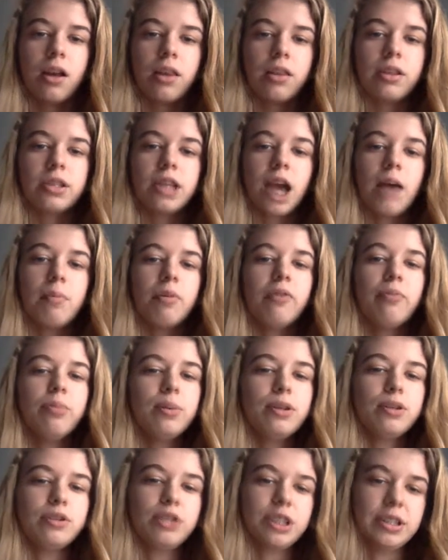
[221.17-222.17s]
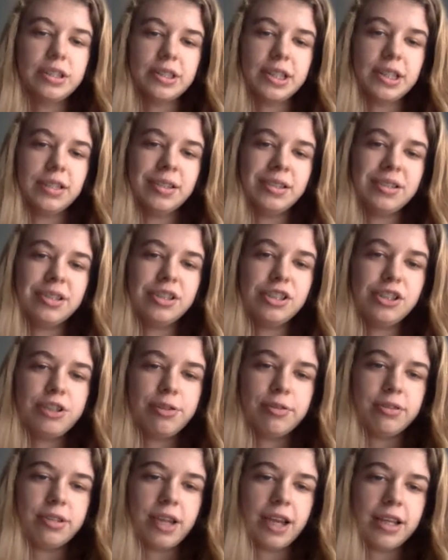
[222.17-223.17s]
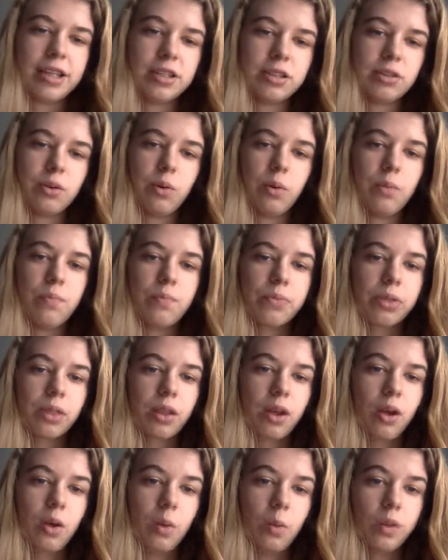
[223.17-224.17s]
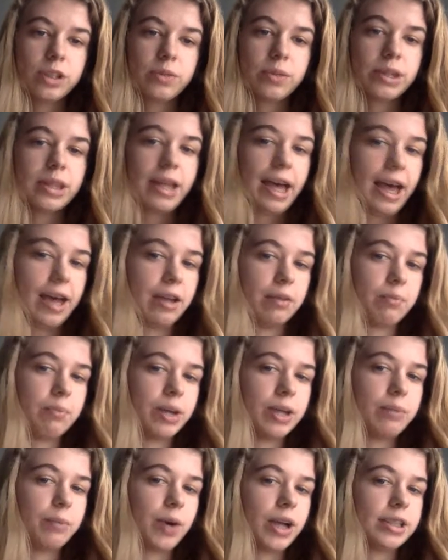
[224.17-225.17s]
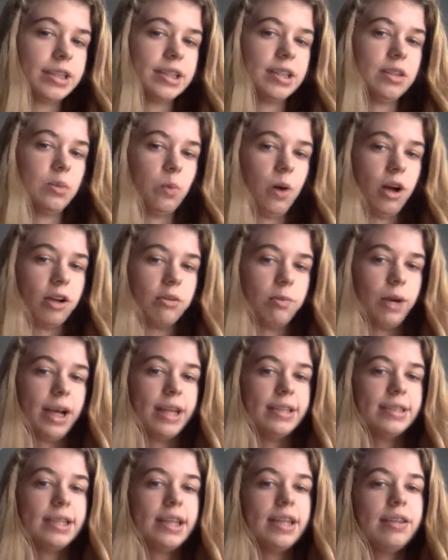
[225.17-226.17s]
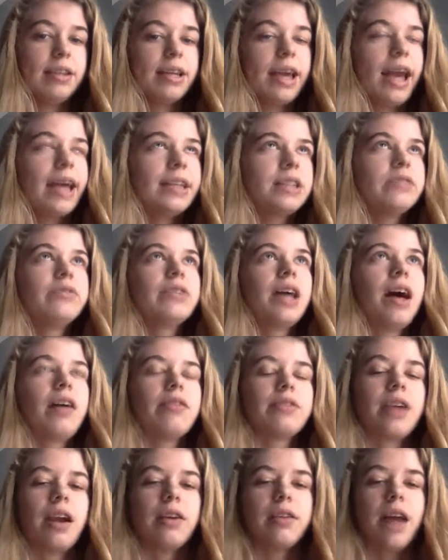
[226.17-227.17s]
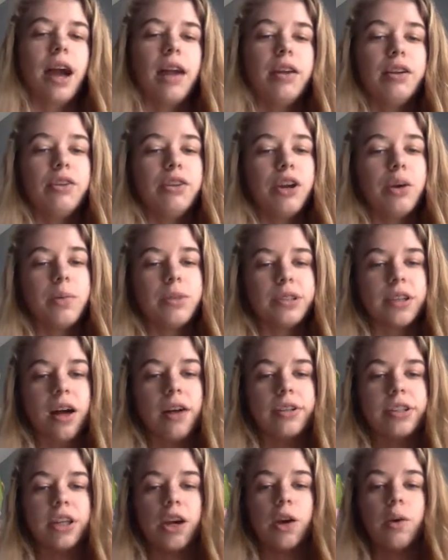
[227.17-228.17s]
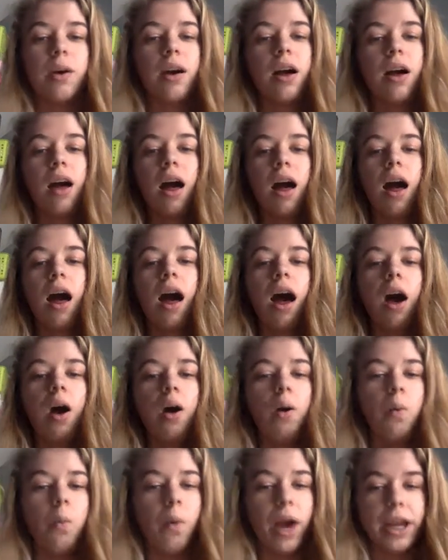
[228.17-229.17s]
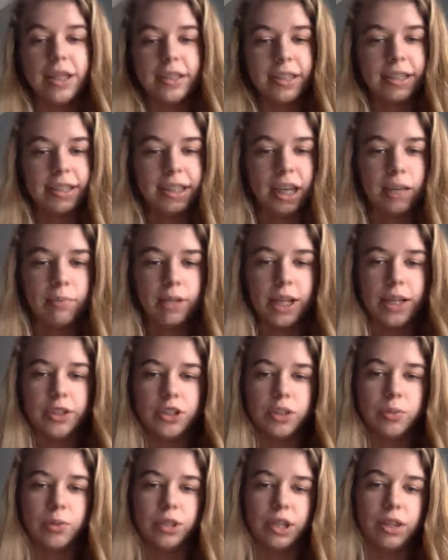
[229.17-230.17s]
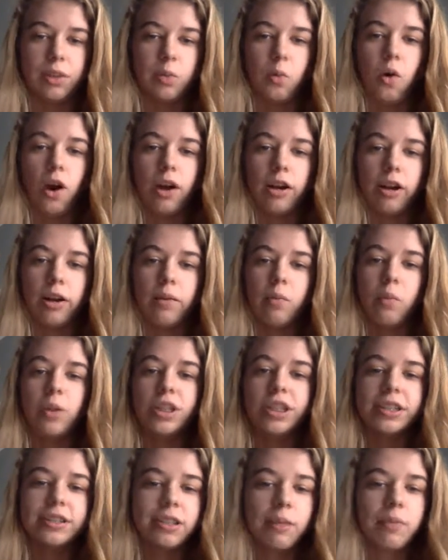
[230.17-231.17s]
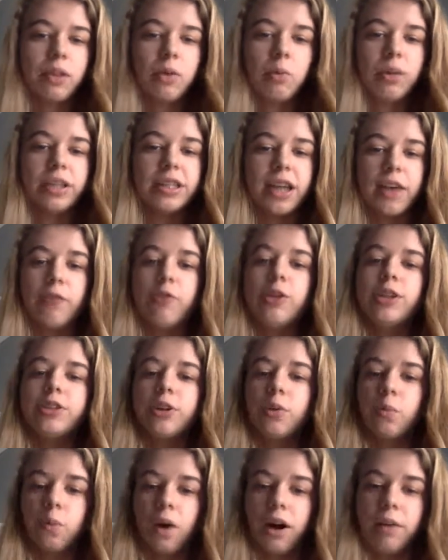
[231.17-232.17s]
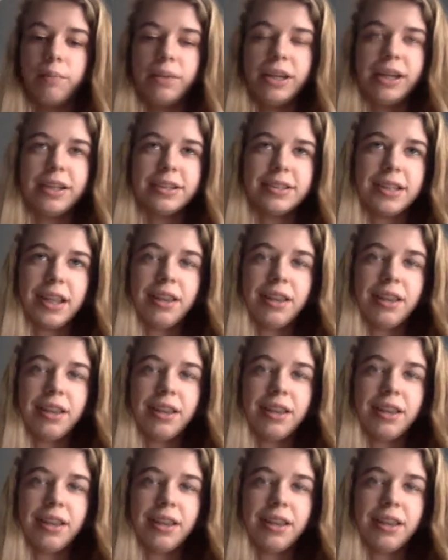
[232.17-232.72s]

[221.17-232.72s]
The type of pollution seen in these two states was with lead being present in the waterways, and in the case of South Carolina, there was also waste contamination within the water, which is something we definitely don't want because